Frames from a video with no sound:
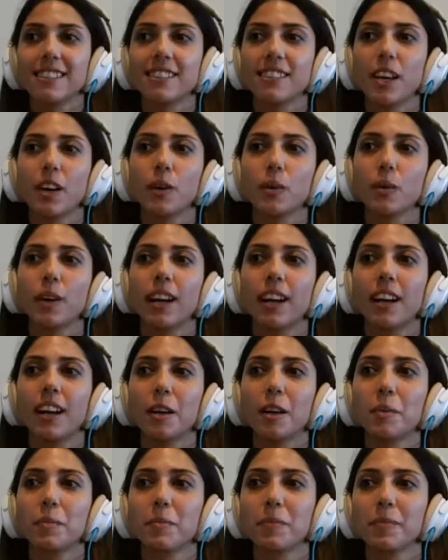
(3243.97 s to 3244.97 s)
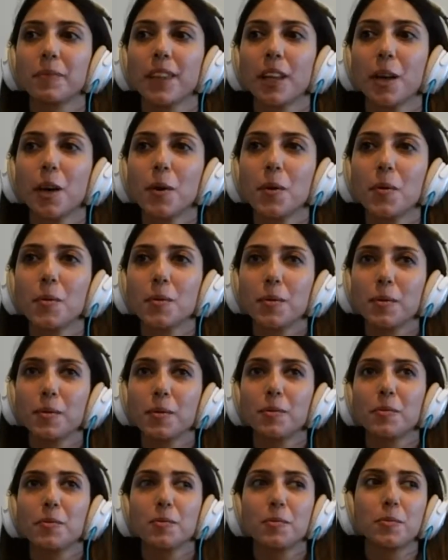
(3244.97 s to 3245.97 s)
So
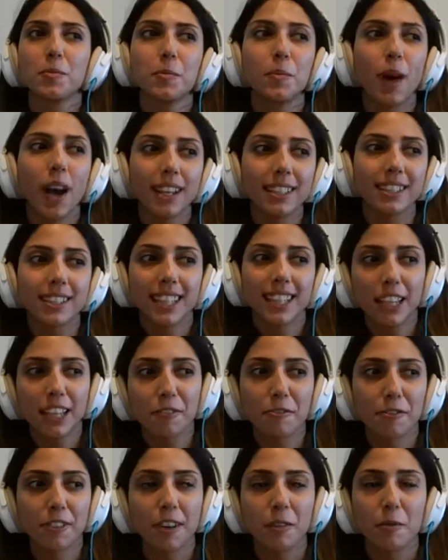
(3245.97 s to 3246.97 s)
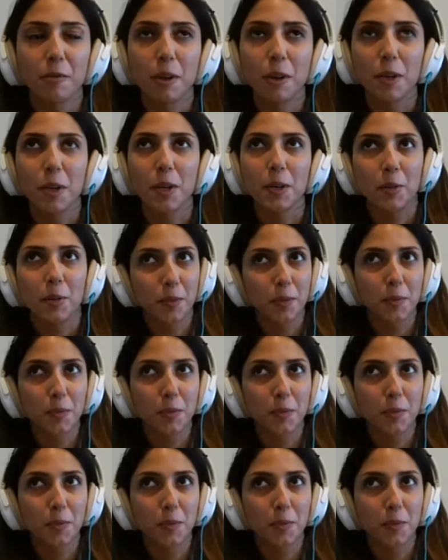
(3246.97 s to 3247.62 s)
what if we